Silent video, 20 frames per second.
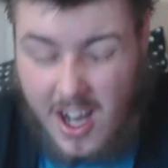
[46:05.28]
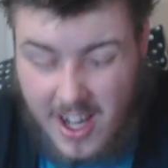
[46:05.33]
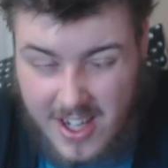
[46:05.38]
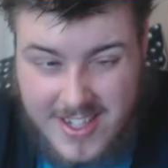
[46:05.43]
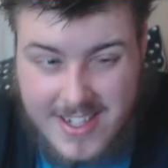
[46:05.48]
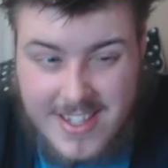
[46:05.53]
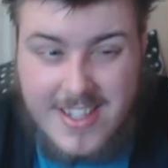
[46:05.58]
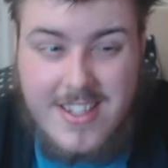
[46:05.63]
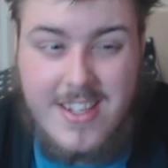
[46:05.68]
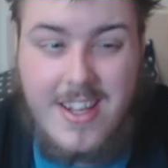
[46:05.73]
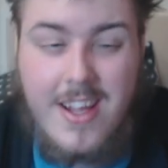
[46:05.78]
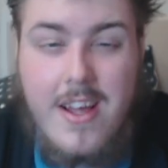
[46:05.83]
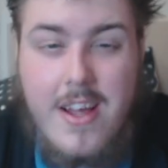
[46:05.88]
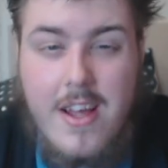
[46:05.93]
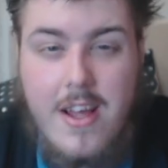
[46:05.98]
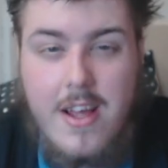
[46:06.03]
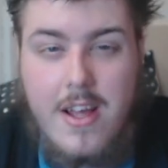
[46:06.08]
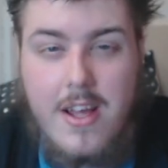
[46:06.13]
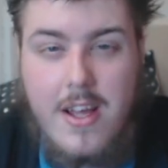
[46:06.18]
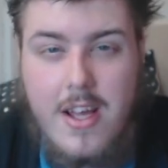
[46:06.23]
cunt
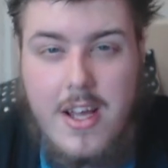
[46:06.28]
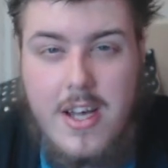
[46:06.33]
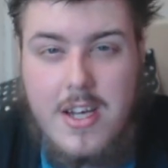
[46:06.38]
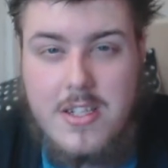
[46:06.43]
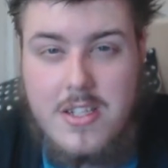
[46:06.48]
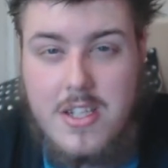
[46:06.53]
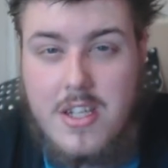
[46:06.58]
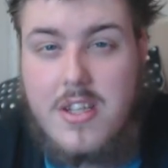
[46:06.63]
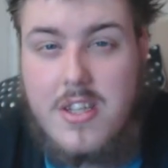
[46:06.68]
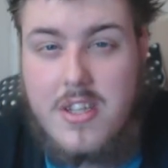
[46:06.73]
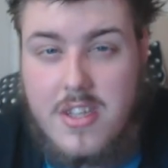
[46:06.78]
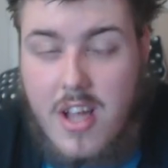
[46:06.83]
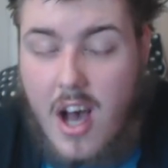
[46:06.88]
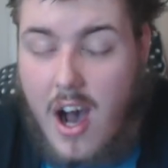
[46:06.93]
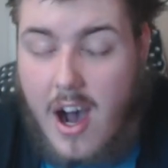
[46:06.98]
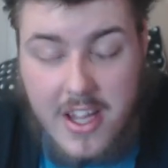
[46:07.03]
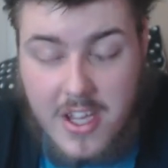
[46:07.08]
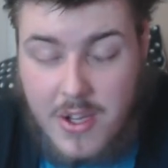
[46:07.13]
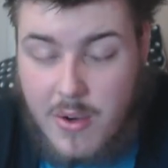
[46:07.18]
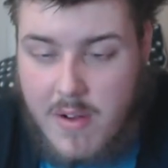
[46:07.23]
that
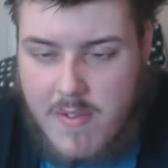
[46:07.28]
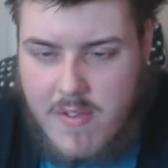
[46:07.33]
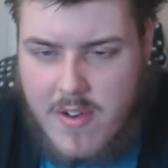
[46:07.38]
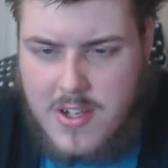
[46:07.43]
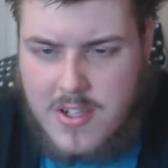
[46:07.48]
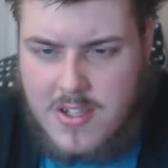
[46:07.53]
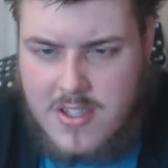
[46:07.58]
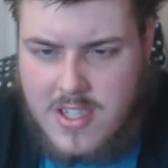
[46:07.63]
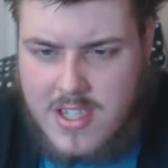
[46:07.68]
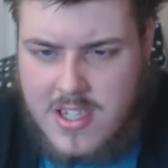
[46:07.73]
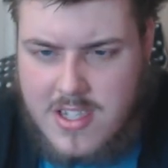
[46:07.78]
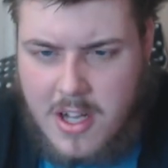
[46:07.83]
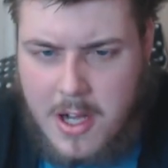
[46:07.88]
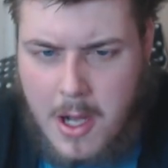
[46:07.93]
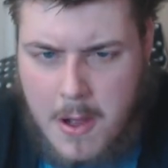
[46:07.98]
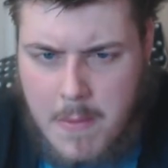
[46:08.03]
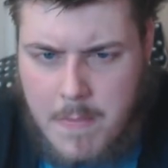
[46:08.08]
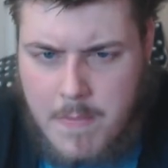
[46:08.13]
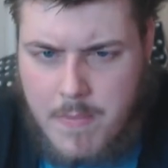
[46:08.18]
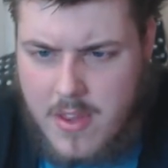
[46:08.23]
our universities
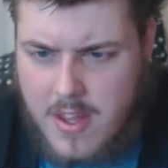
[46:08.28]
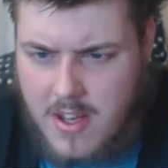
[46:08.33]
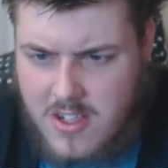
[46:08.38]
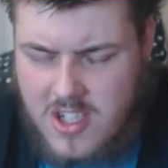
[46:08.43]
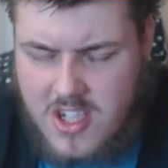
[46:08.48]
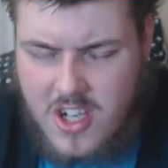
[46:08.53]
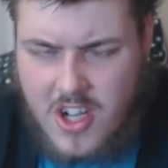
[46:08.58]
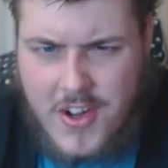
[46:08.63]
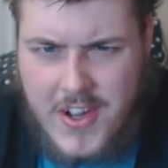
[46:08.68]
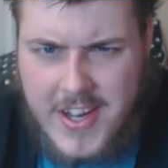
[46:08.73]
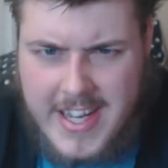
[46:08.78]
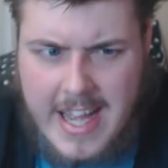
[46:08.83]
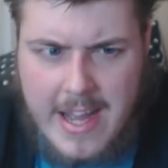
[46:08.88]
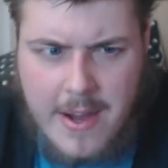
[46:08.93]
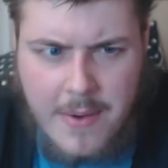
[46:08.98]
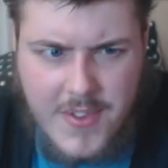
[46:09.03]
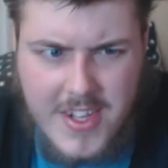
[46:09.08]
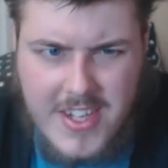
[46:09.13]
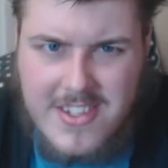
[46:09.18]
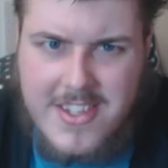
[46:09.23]
are churning
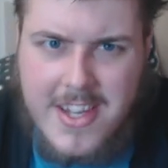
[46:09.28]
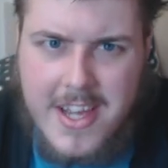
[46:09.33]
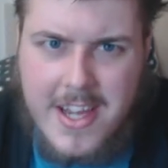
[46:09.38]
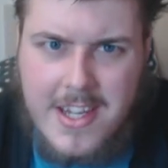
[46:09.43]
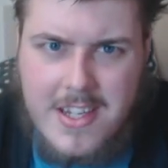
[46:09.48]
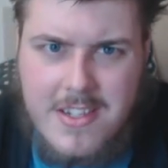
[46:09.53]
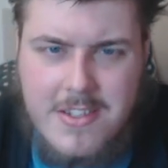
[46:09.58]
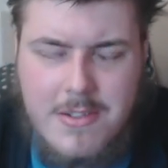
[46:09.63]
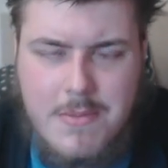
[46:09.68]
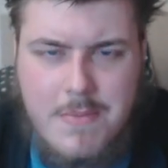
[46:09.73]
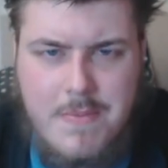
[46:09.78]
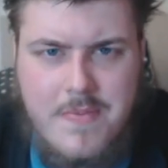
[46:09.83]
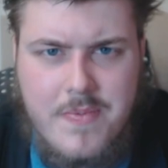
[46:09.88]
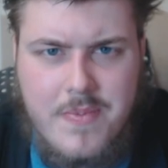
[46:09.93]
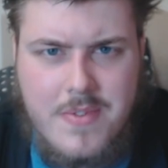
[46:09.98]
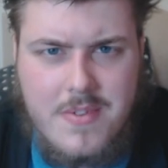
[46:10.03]
out these days,